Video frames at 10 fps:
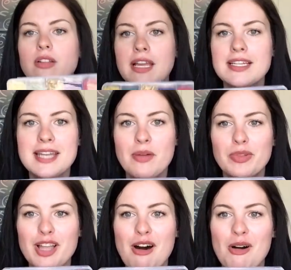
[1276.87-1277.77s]
I'll link it down
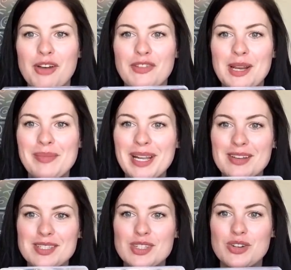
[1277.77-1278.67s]
below. If anybody
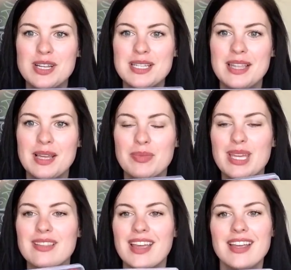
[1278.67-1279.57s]
else is crazy like
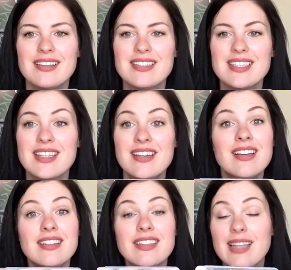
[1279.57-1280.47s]
me and likes
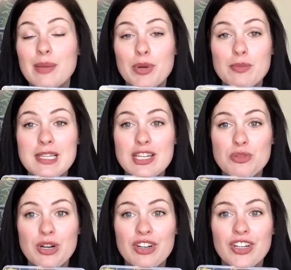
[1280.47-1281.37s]
the light bulb
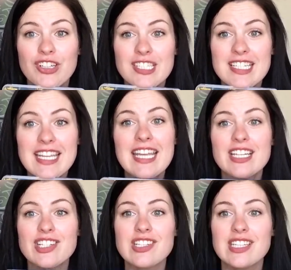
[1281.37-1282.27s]
stitch markers
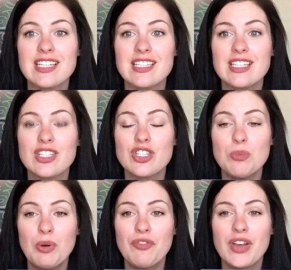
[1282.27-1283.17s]
and just thinks it's
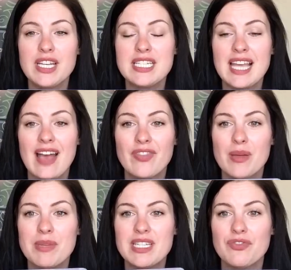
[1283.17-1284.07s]
super fun to have
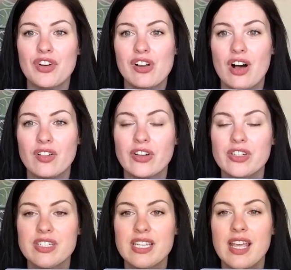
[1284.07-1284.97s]
them in different
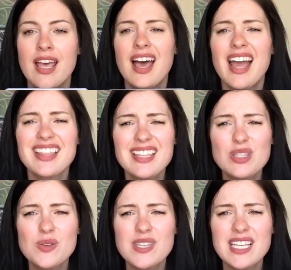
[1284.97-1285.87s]
colors, I think
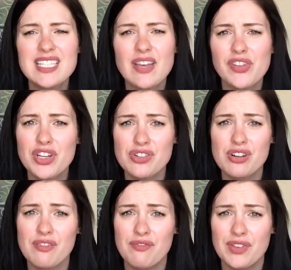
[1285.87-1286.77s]
this was like
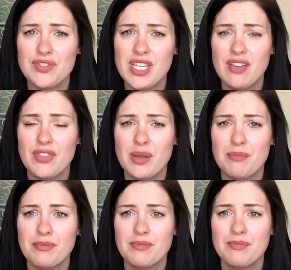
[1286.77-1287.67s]
750 of
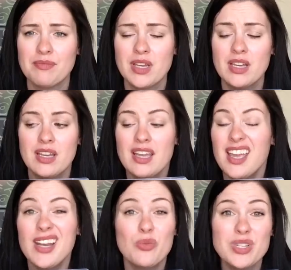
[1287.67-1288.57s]
them
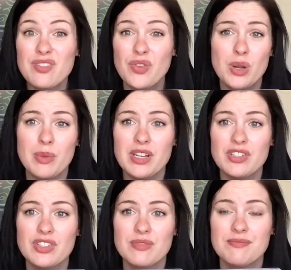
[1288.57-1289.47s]
and it wasn't very
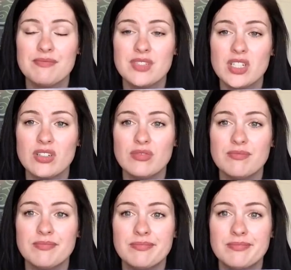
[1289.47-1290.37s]
much. So
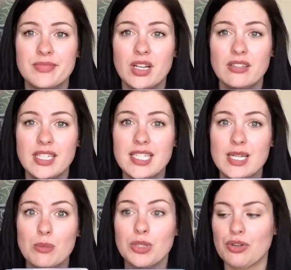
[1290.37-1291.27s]
I'll link it
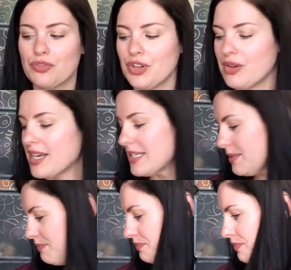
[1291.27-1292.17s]
down below for you guys.